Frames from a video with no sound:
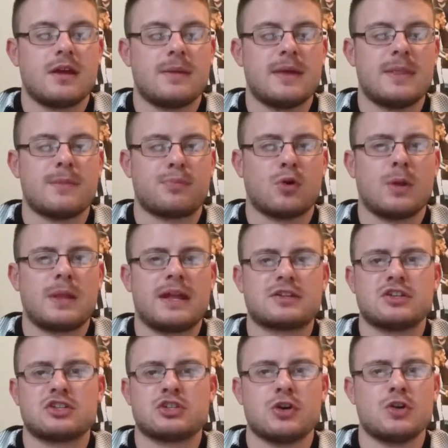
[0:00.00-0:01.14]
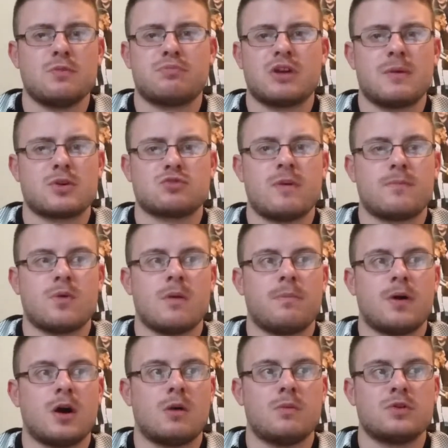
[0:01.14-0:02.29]
And then they brought on the likes of Son, who pretty much ripped
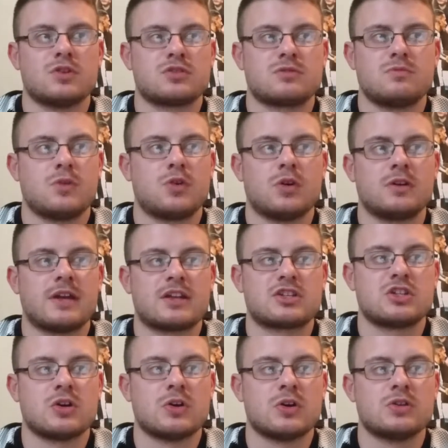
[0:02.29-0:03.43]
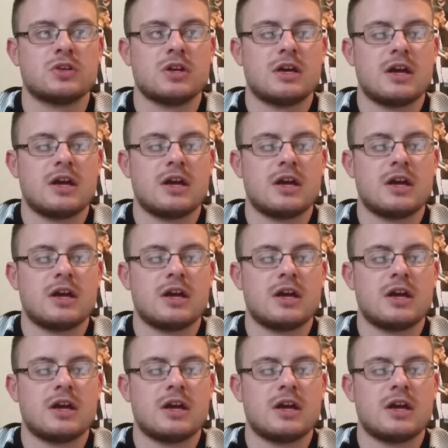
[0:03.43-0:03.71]
apart. We couldn't get started.